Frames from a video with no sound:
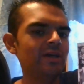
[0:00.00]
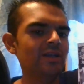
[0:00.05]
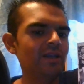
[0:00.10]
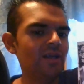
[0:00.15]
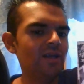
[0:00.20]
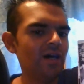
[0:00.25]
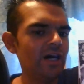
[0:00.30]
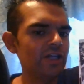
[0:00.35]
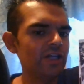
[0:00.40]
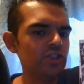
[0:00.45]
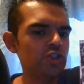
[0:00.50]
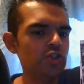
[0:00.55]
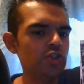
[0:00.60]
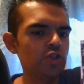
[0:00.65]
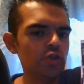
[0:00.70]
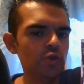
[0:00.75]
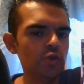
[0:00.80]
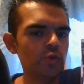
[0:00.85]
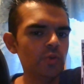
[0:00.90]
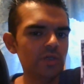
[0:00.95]
nod
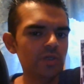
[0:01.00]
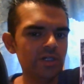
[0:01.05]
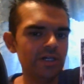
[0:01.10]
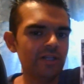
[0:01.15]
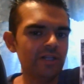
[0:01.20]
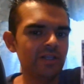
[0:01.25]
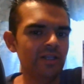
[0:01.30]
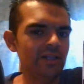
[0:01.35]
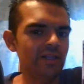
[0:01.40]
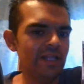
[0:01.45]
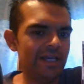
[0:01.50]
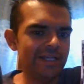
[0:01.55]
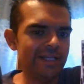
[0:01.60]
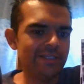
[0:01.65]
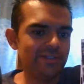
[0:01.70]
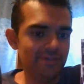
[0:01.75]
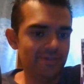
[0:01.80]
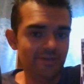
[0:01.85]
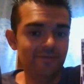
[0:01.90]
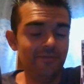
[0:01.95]
to the
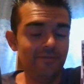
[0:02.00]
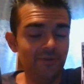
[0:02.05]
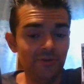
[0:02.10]
likes of,